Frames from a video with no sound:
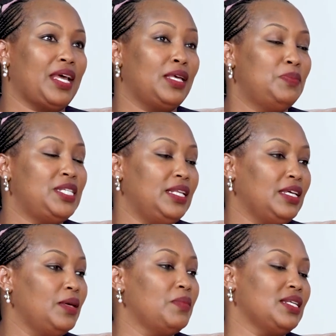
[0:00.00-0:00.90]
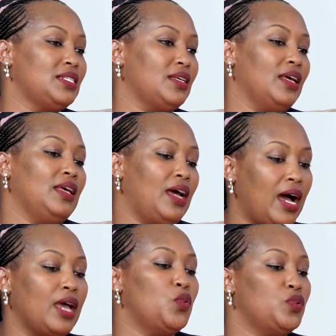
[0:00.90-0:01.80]
I keep telling him that
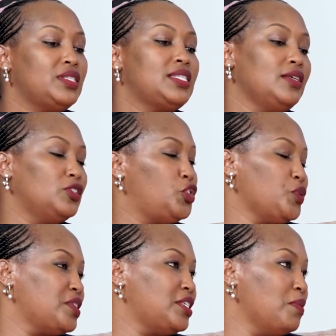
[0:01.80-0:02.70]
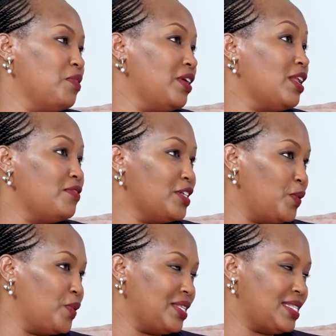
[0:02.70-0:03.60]
I would still choose him even after
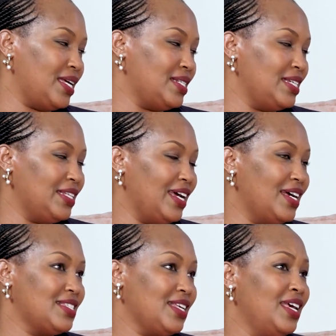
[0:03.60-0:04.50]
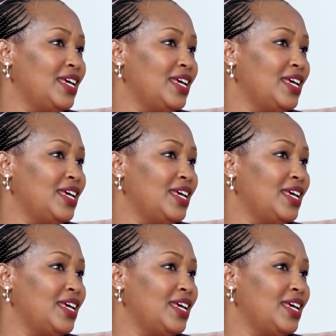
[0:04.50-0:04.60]
all these 13 years.